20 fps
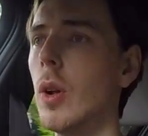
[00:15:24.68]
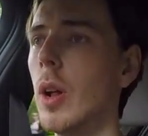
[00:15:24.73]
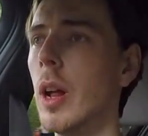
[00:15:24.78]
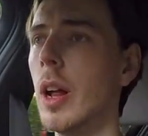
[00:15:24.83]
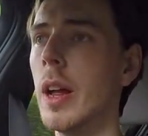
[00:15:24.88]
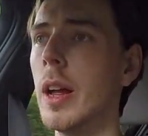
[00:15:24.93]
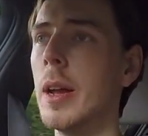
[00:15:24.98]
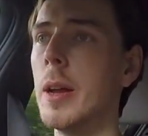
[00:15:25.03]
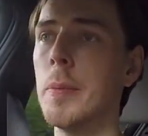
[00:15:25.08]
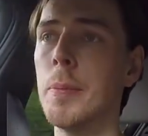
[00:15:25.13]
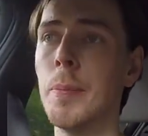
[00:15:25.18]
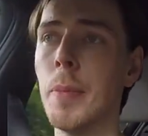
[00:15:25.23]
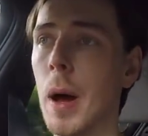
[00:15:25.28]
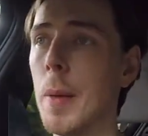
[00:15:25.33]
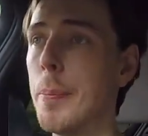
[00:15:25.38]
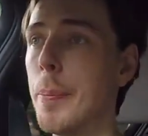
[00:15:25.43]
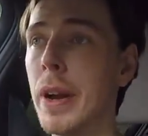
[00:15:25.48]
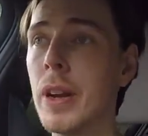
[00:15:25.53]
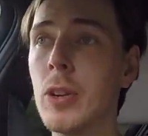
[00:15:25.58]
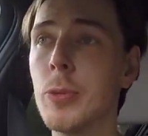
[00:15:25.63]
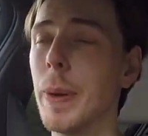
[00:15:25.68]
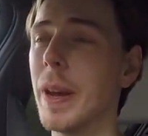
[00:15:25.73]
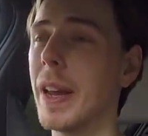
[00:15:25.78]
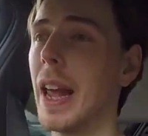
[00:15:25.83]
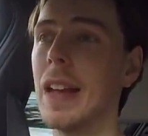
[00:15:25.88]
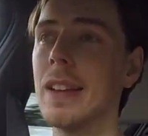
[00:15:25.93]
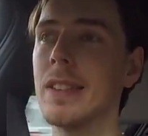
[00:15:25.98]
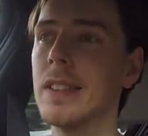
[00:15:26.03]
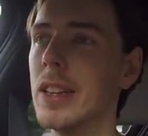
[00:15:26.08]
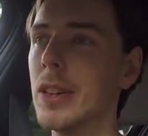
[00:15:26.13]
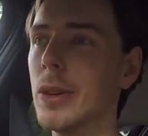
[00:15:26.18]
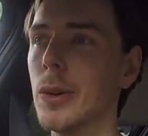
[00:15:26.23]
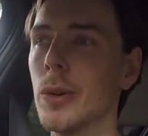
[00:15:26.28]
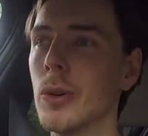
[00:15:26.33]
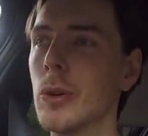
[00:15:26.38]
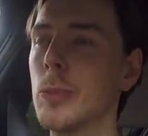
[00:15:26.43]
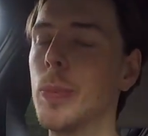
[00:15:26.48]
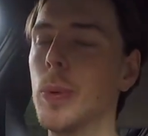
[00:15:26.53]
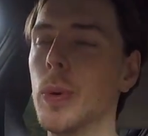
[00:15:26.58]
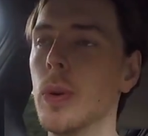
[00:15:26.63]
a base spec SE or
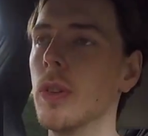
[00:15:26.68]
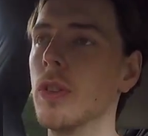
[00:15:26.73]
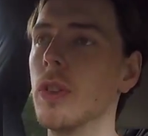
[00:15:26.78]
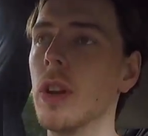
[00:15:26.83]
Sport.